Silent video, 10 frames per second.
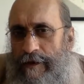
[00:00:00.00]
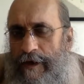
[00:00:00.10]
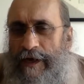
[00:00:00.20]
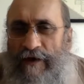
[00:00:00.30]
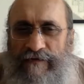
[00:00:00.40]

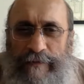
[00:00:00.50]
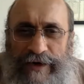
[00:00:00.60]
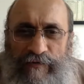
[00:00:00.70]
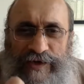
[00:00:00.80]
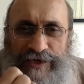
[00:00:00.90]
a
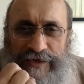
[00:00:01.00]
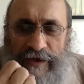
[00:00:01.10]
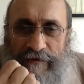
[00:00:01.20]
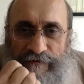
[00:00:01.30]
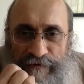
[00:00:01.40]
government which is
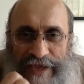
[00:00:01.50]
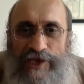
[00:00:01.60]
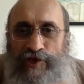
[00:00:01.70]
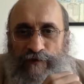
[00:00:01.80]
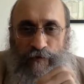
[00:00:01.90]

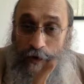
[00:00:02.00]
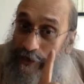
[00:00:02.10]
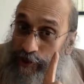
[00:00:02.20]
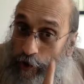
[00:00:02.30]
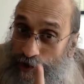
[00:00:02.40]
vengeful.
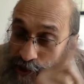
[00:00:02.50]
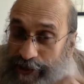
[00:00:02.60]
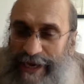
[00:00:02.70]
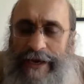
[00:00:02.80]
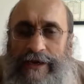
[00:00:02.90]
It's not
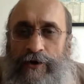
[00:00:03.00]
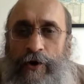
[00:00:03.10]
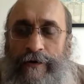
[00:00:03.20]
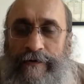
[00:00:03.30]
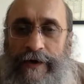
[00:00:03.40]
just
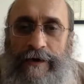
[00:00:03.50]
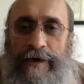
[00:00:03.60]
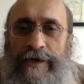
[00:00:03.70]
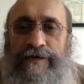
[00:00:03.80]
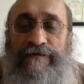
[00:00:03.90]
intolerant,
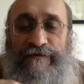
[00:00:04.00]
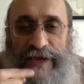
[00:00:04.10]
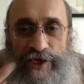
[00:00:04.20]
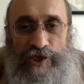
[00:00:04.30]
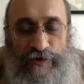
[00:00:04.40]
it is
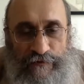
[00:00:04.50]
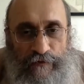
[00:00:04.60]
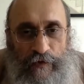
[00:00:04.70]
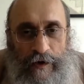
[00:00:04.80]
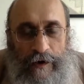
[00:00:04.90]

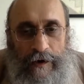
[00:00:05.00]
vengeful.